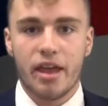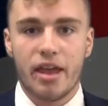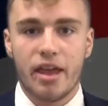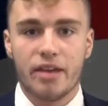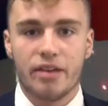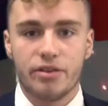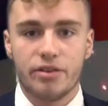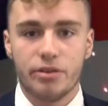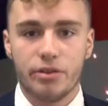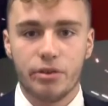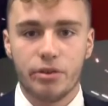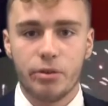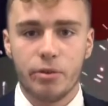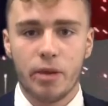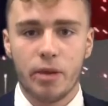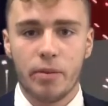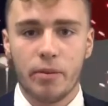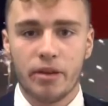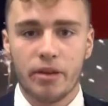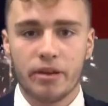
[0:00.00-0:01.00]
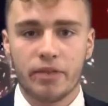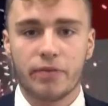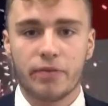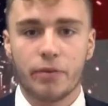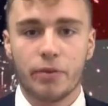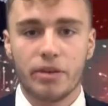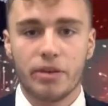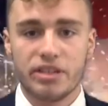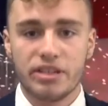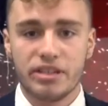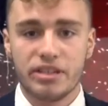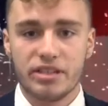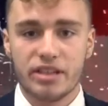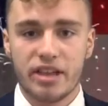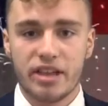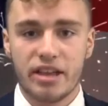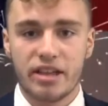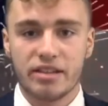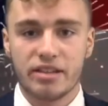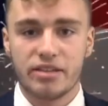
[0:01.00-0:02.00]
and to the republic for which it
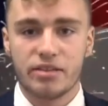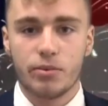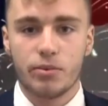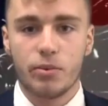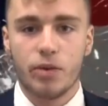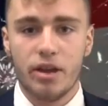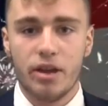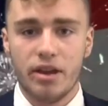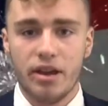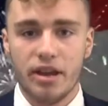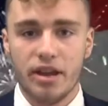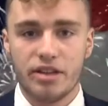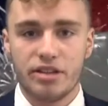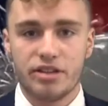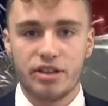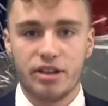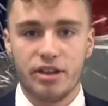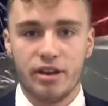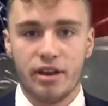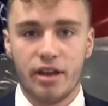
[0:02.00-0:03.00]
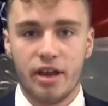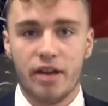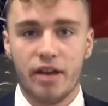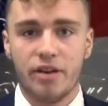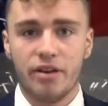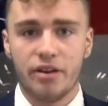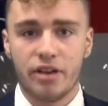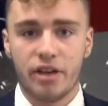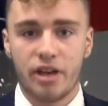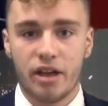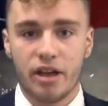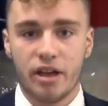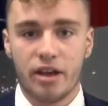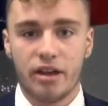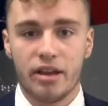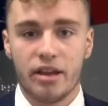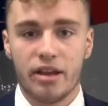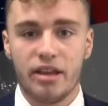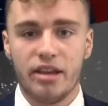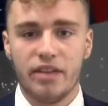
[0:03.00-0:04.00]
stands, one nation, under God,
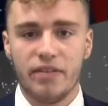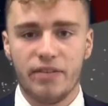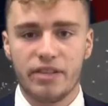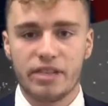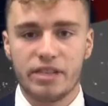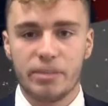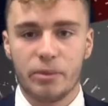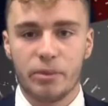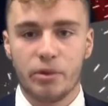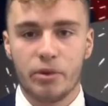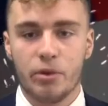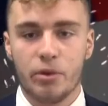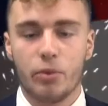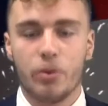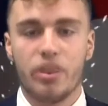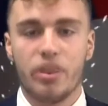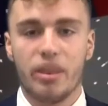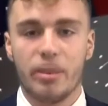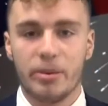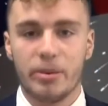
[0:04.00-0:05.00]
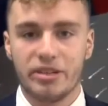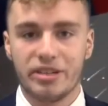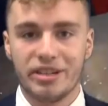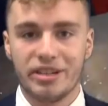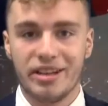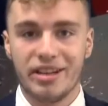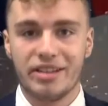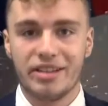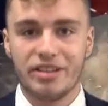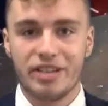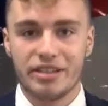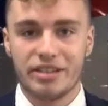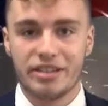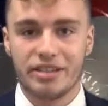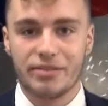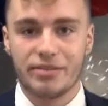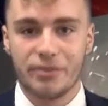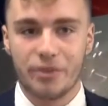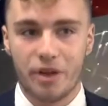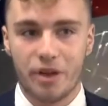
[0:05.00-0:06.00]
indivisible, with liberty and
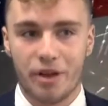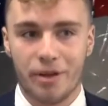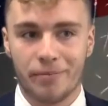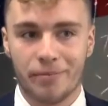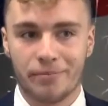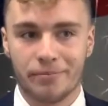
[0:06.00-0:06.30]
justice for all.